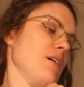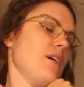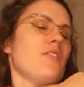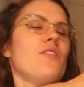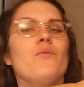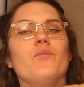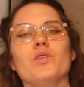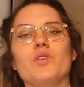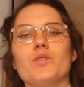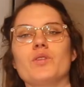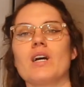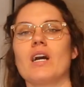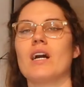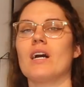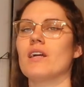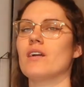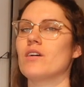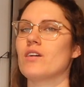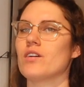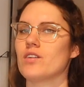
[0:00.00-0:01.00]
And then when you
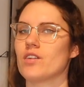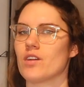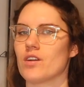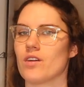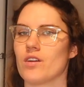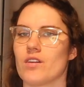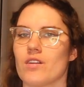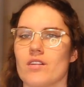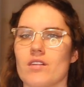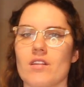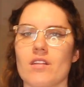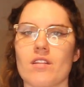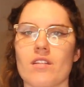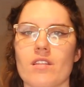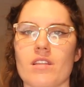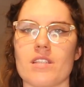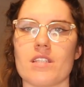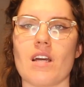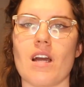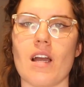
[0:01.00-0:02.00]
tie it on your own,
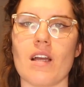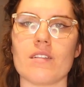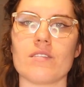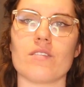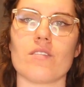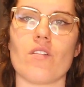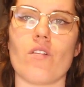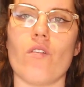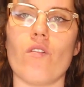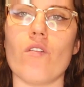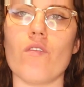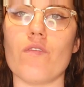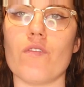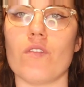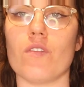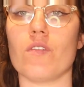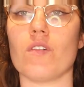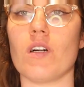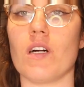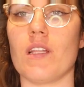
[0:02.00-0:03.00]
the ties look
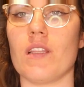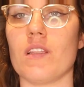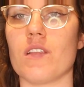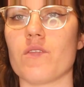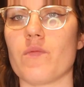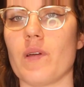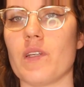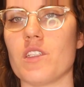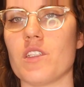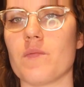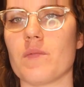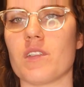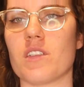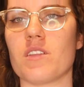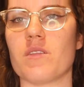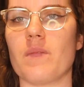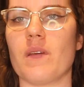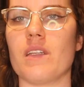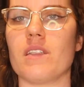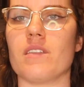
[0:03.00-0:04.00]
awful and there's way too much
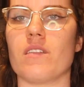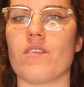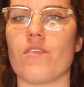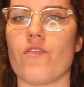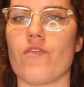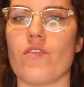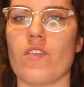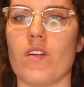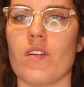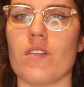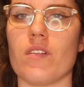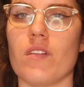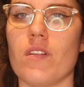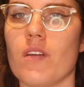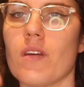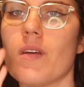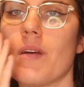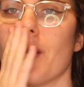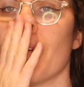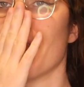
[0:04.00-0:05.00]
space at the front.
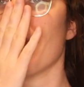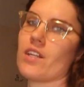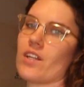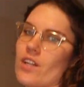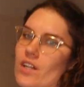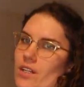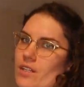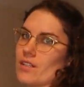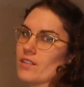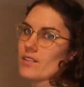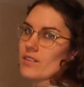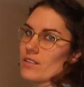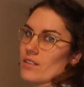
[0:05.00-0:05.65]
I don't know.